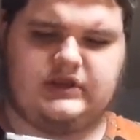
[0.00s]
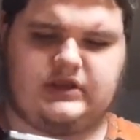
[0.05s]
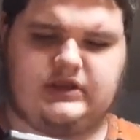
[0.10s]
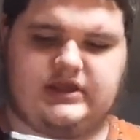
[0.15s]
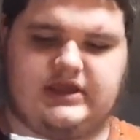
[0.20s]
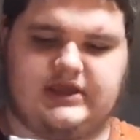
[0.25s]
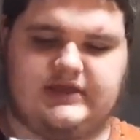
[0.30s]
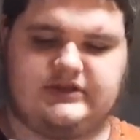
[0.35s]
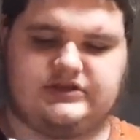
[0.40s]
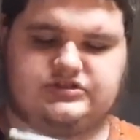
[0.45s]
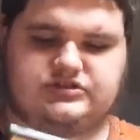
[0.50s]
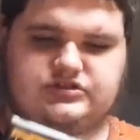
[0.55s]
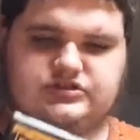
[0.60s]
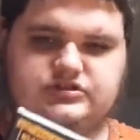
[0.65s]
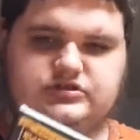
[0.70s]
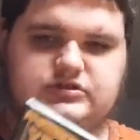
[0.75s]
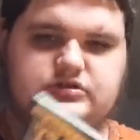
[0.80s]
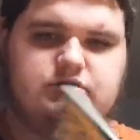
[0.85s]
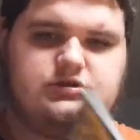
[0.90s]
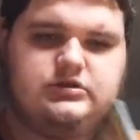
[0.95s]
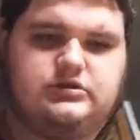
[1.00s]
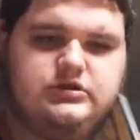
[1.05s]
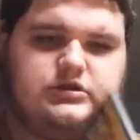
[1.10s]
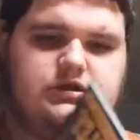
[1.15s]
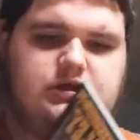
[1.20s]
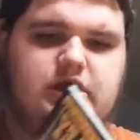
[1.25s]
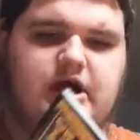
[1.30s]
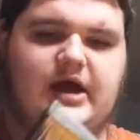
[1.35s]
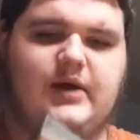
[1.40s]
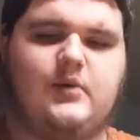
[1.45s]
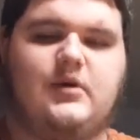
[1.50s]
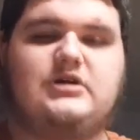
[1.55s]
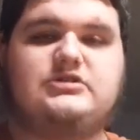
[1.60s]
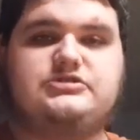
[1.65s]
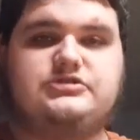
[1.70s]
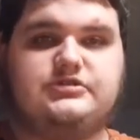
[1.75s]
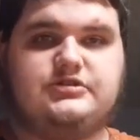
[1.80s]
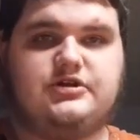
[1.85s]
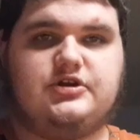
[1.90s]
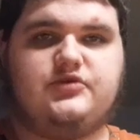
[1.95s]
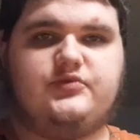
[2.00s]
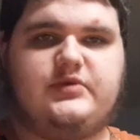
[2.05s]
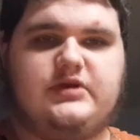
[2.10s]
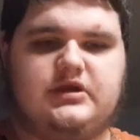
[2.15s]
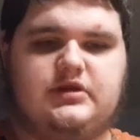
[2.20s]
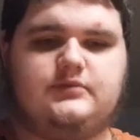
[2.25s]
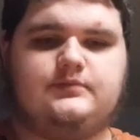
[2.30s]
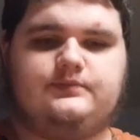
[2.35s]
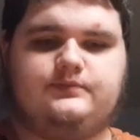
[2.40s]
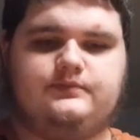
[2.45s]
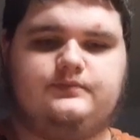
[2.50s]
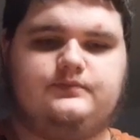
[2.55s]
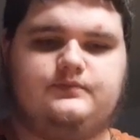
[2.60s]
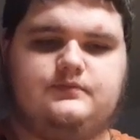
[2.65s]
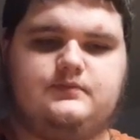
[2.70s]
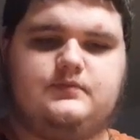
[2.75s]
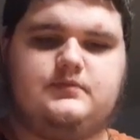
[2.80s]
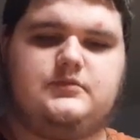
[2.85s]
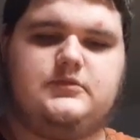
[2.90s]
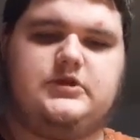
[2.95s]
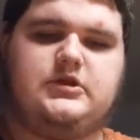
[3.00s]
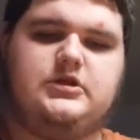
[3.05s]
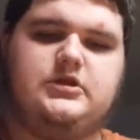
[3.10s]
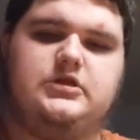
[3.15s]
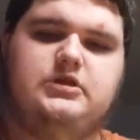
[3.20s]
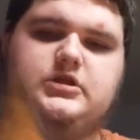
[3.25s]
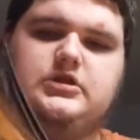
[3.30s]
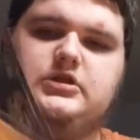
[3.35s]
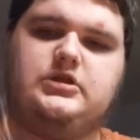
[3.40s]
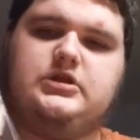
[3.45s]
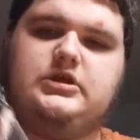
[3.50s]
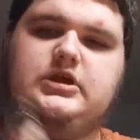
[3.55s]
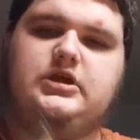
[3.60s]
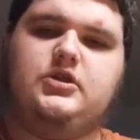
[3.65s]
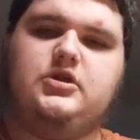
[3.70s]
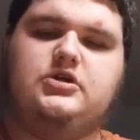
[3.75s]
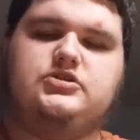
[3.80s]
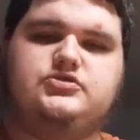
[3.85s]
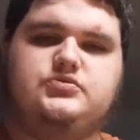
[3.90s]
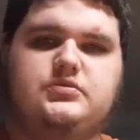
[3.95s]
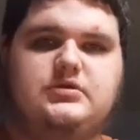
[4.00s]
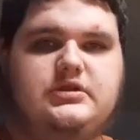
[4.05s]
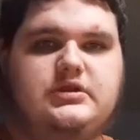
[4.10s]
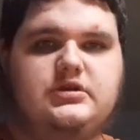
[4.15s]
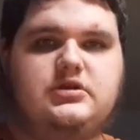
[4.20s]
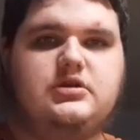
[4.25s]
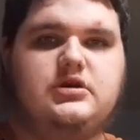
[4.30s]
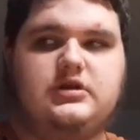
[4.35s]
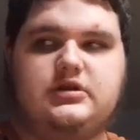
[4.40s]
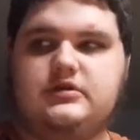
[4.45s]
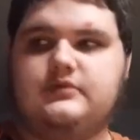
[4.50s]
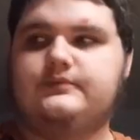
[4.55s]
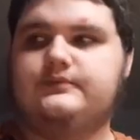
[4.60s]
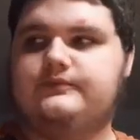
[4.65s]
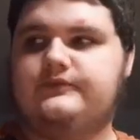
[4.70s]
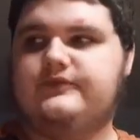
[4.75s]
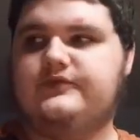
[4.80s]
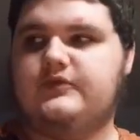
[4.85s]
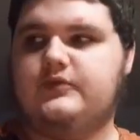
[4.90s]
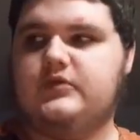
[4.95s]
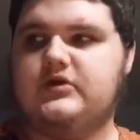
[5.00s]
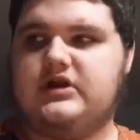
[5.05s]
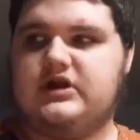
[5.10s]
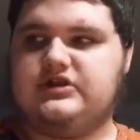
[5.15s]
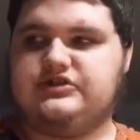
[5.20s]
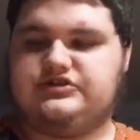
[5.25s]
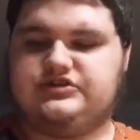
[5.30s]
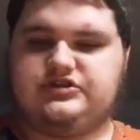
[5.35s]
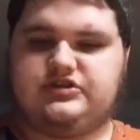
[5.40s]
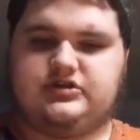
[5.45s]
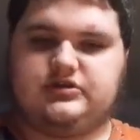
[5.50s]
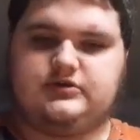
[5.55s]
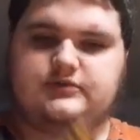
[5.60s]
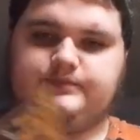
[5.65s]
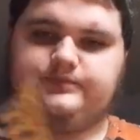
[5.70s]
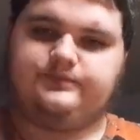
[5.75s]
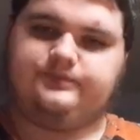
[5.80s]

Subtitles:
Yeah, this is... I watched a little bit. It looked really good from what I've seen.